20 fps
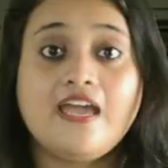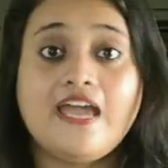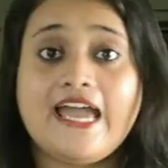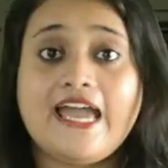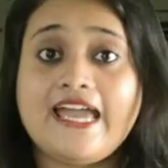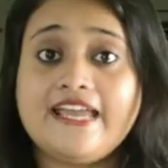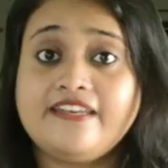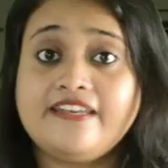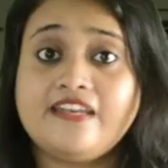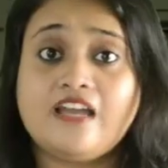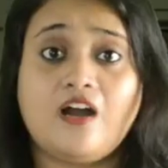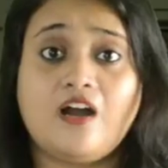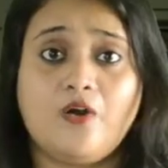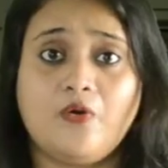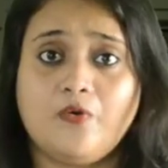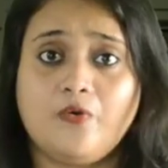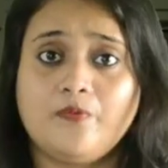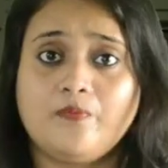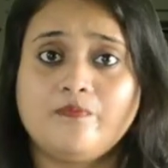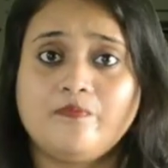And now
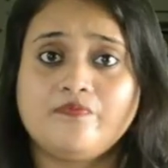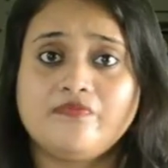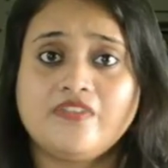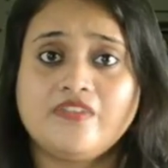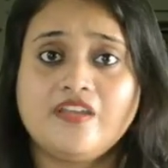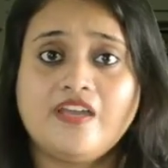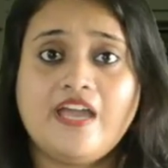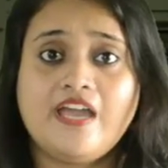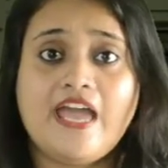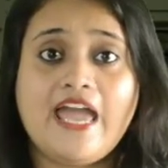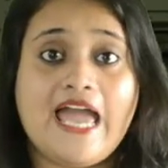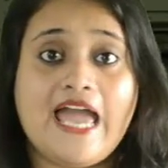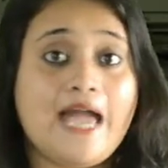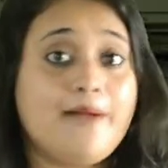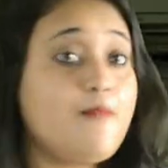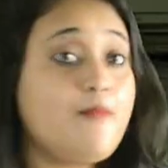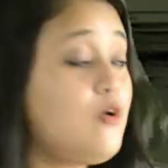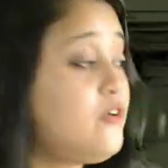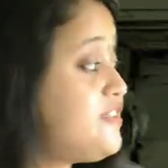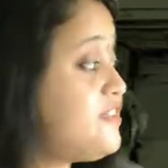
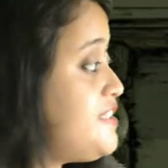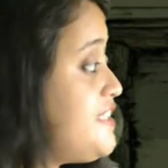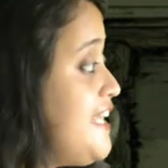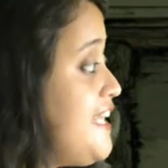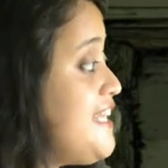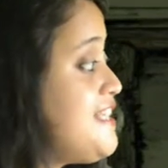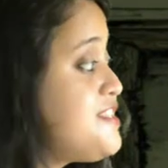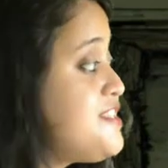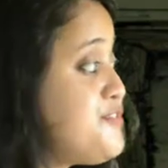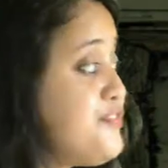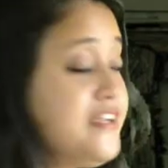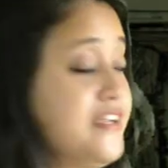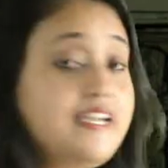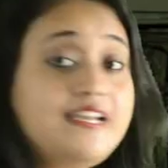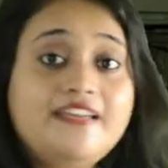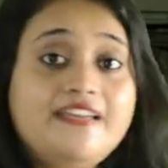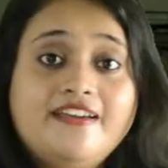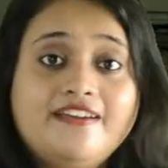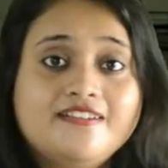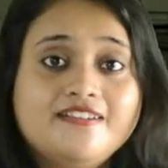among these three
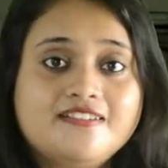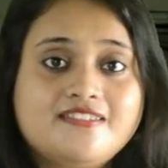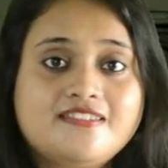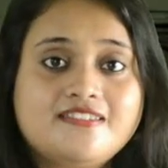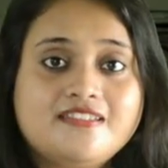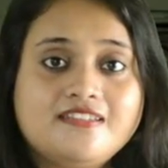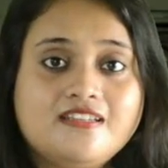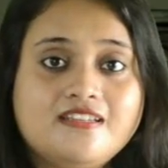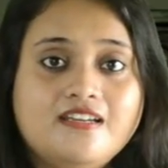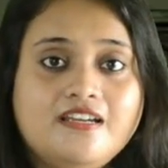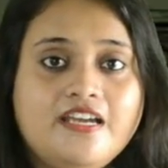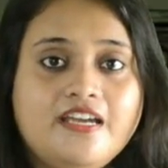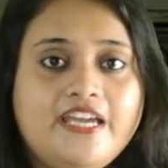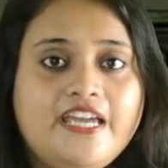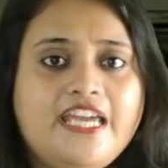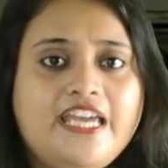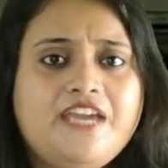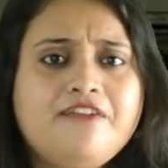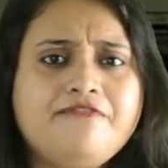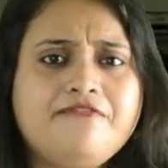layers,
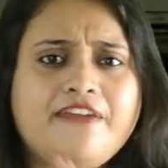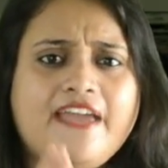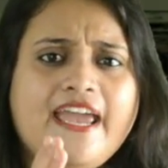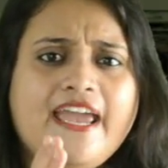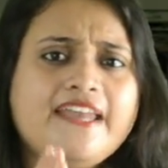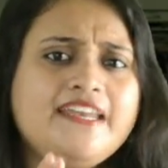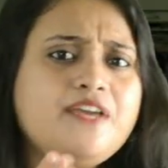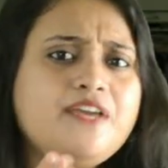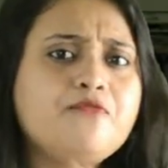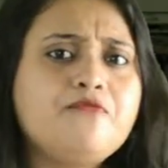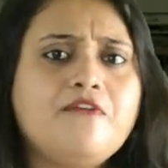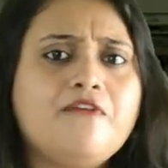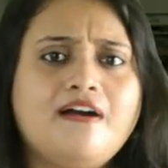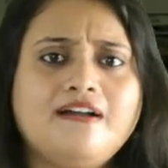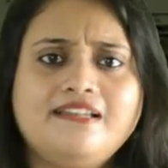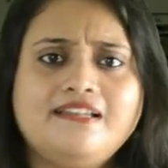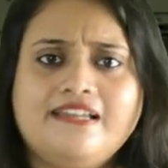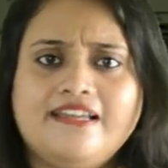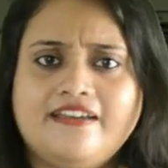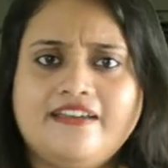if any
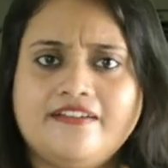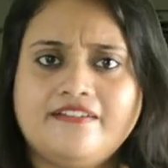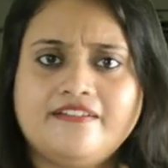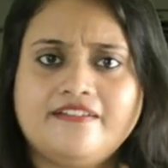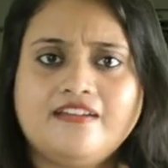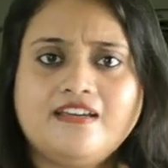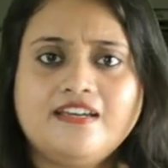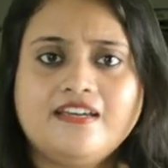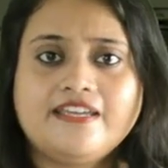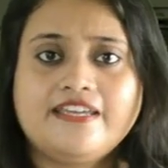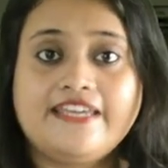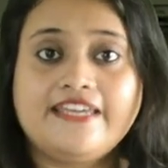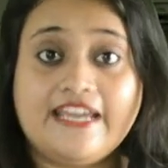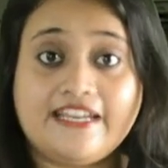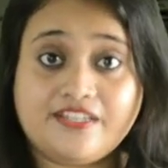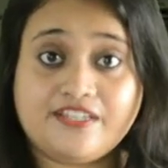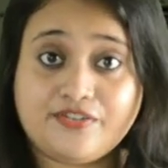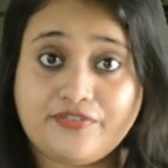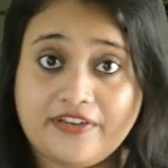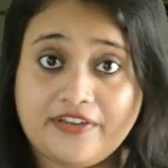one layer
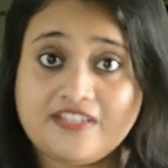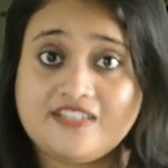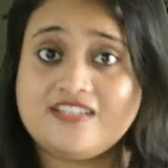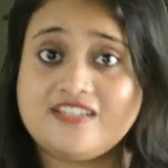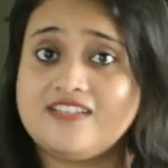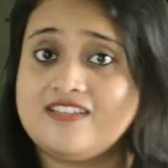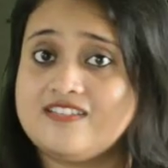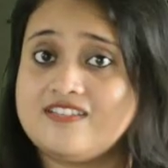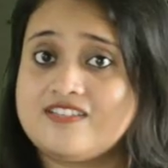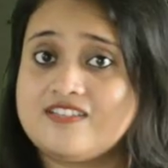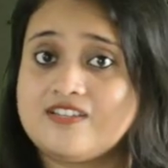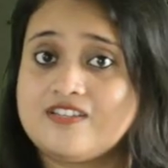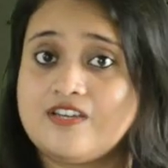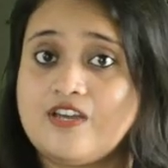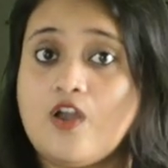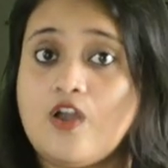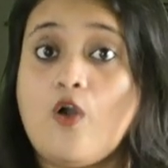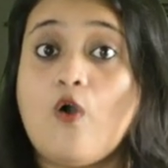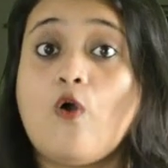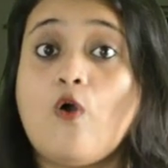get threatened
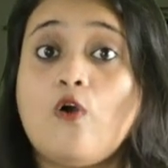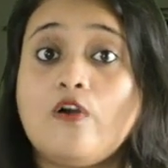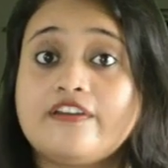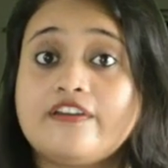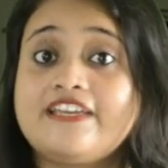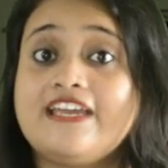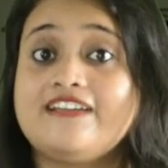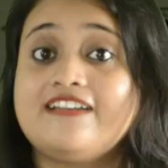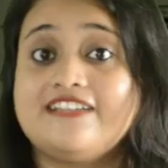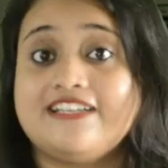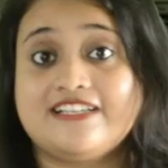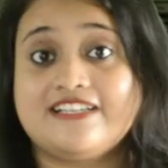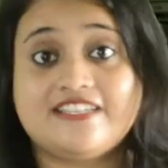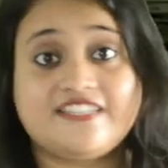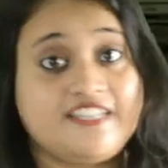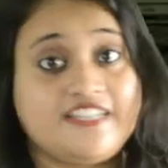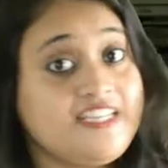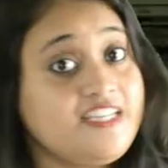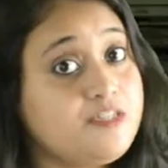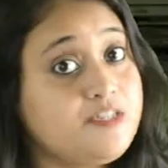or get
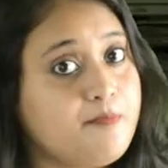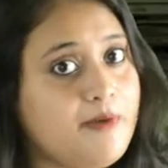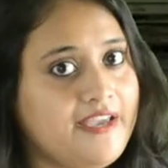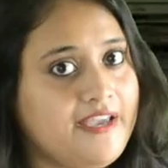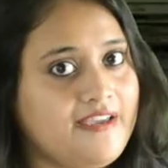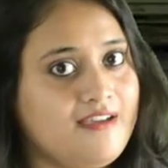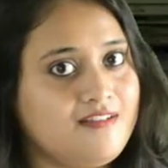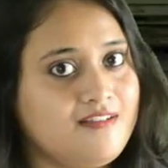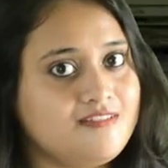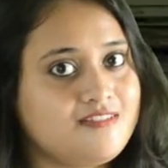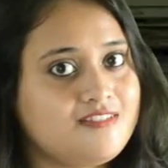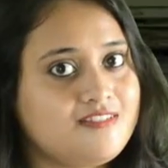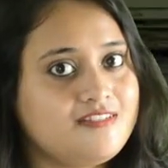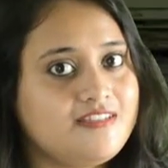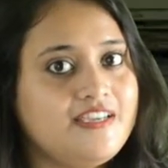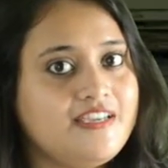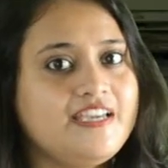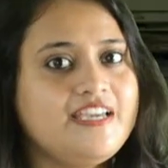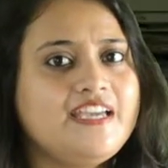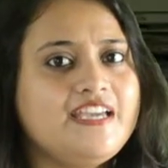extinct by us,
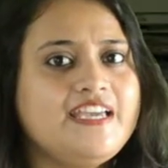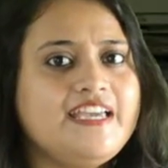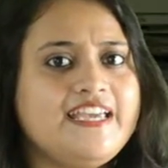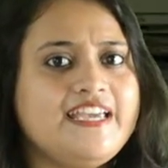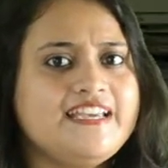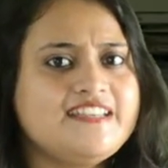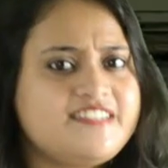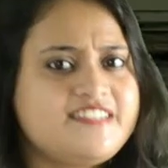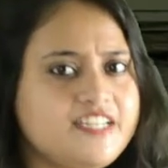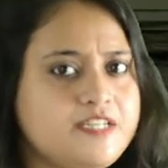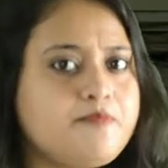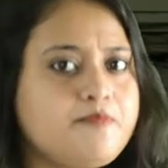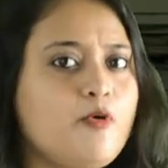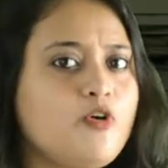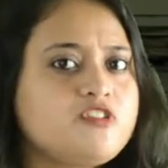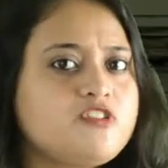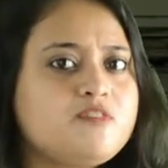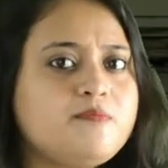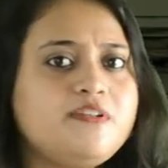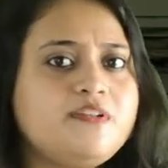is it
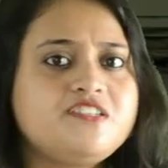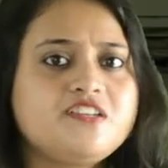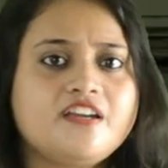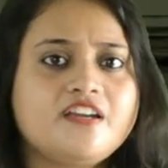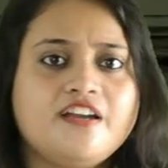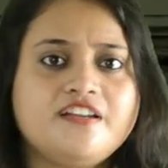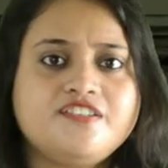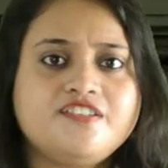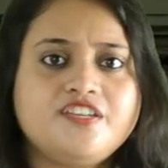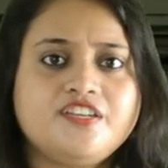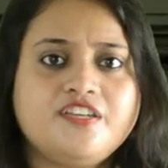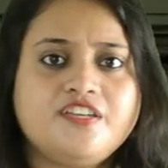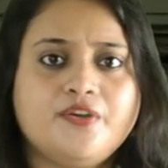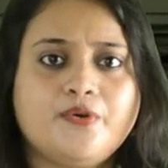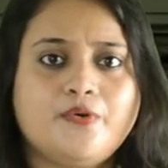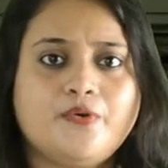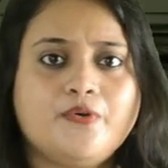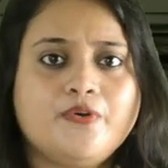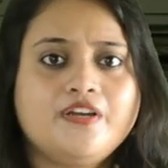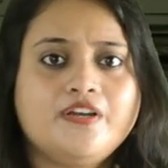possible to continue
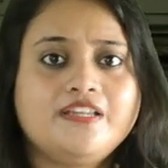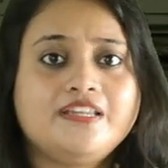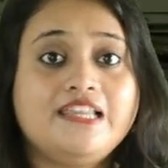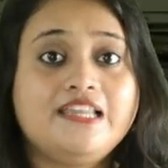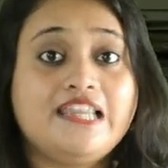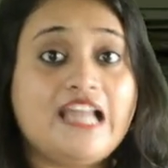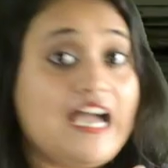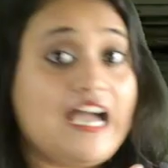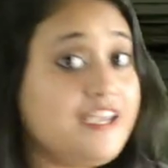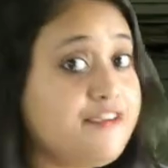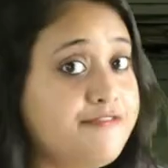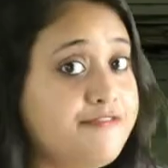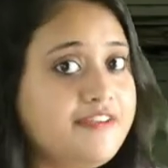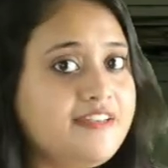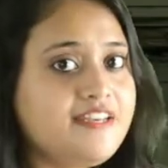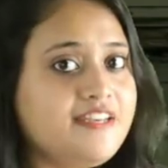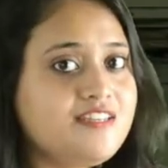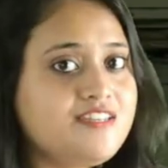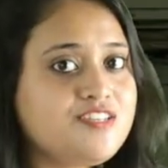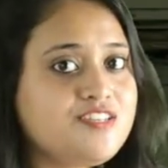life in
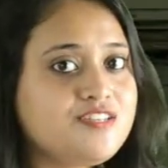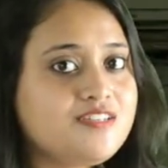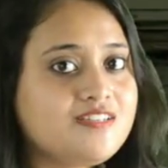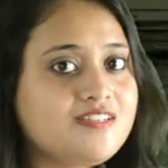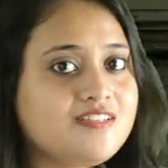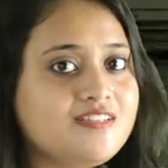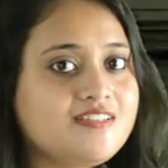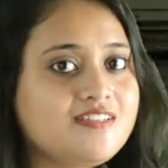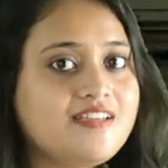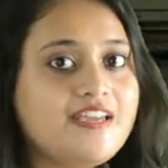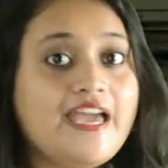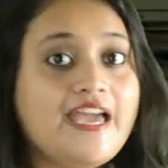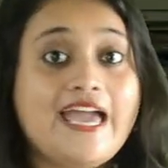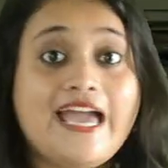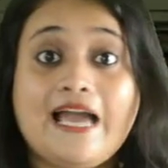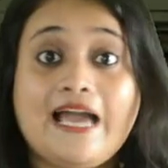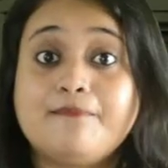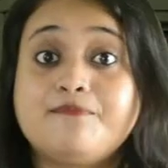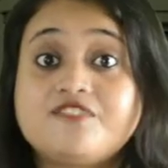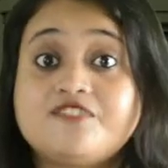it?
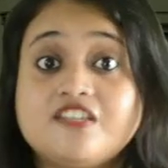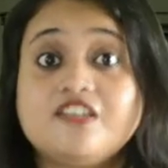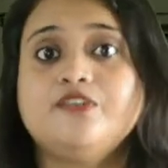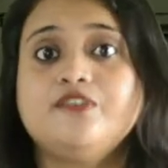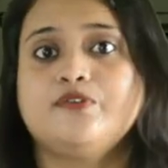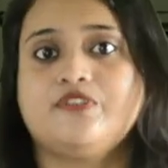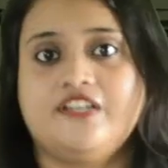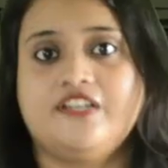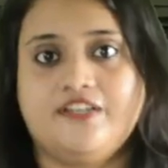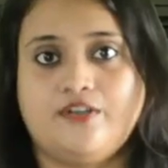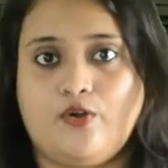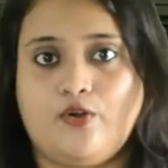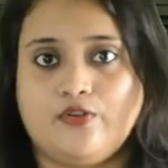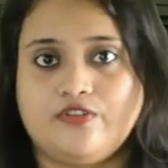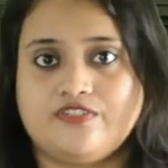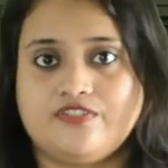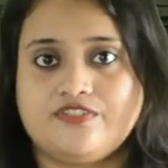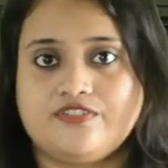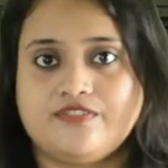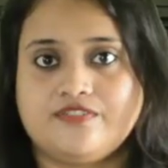Absolutely not.